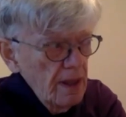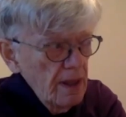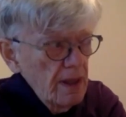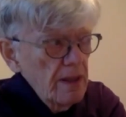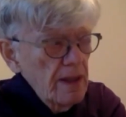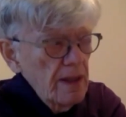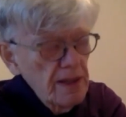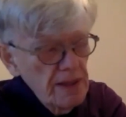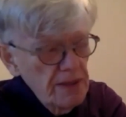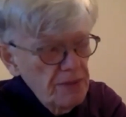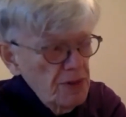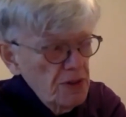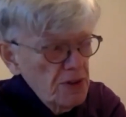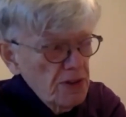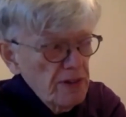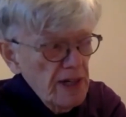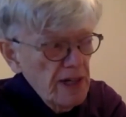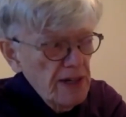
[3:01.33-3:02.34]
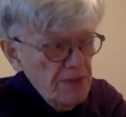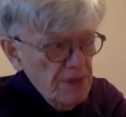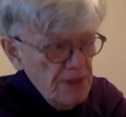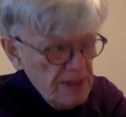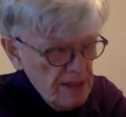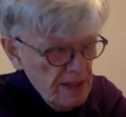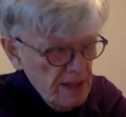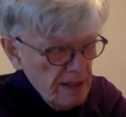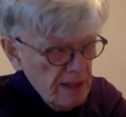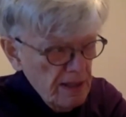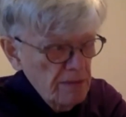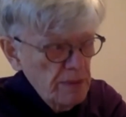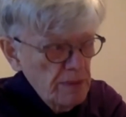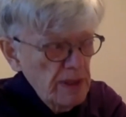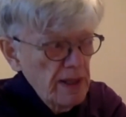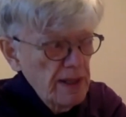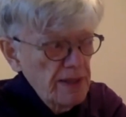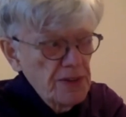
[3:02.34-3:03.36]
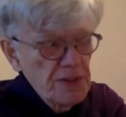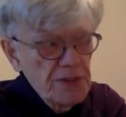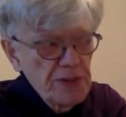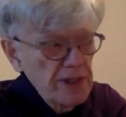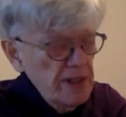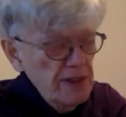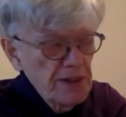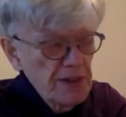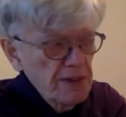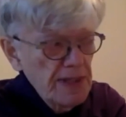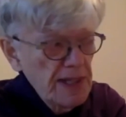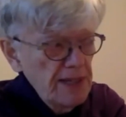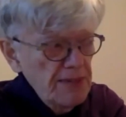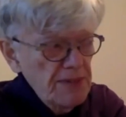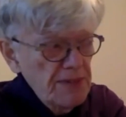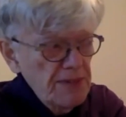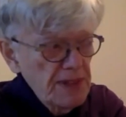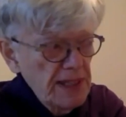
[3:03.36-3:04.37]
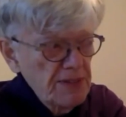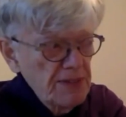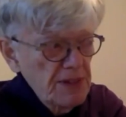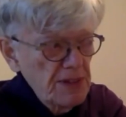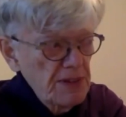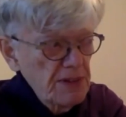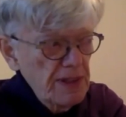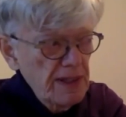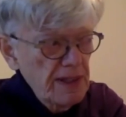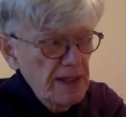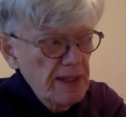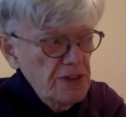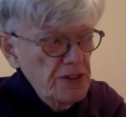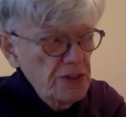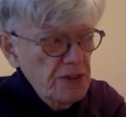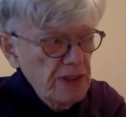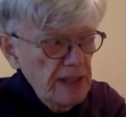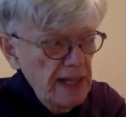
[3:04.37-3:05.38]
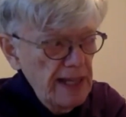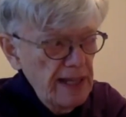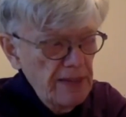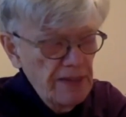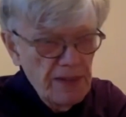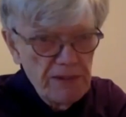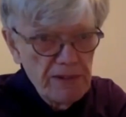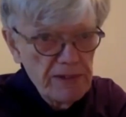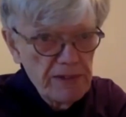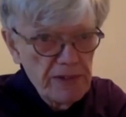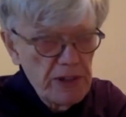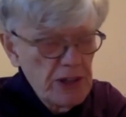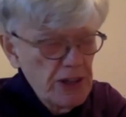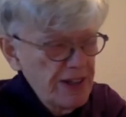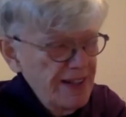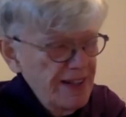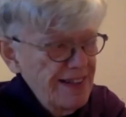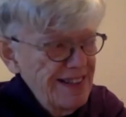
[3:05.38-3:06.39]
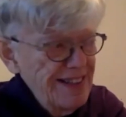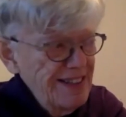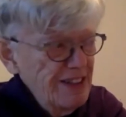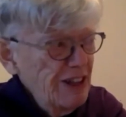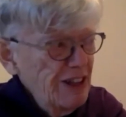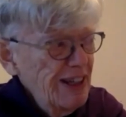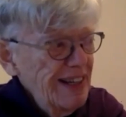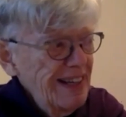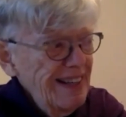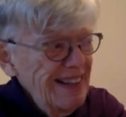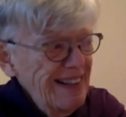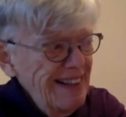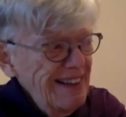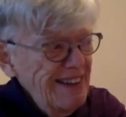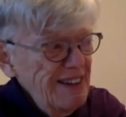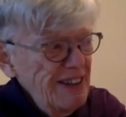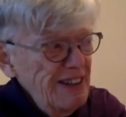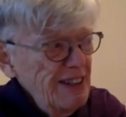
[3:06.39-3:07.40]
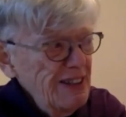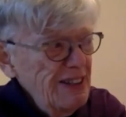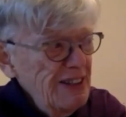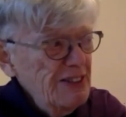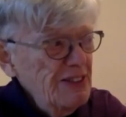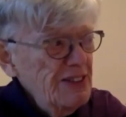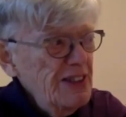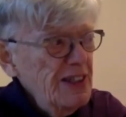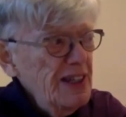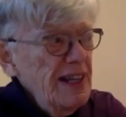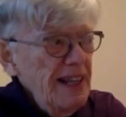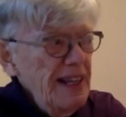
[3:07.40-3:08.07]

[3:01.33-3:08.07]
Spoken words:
In the photograph, it stuck out behind the tree. You don't have to have it doing that. You can end the river here. All right, the tree.